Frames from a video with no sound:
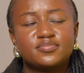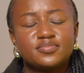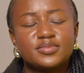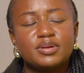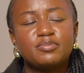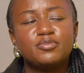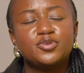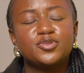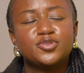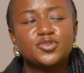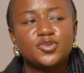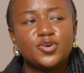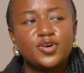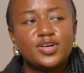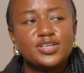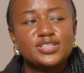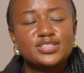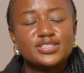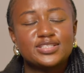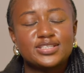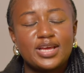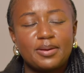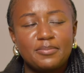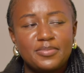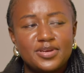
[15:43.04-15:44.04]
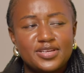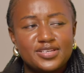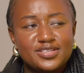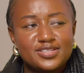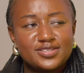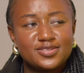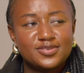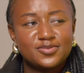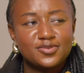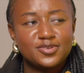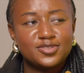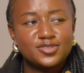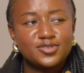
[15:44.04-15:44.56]
I'd show us a bit
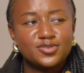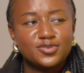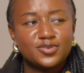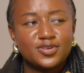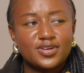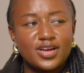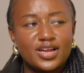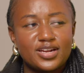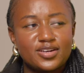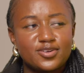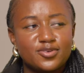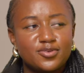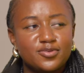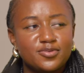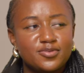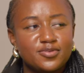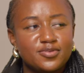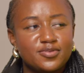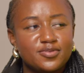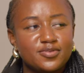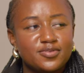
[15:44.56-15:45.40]
what you can do.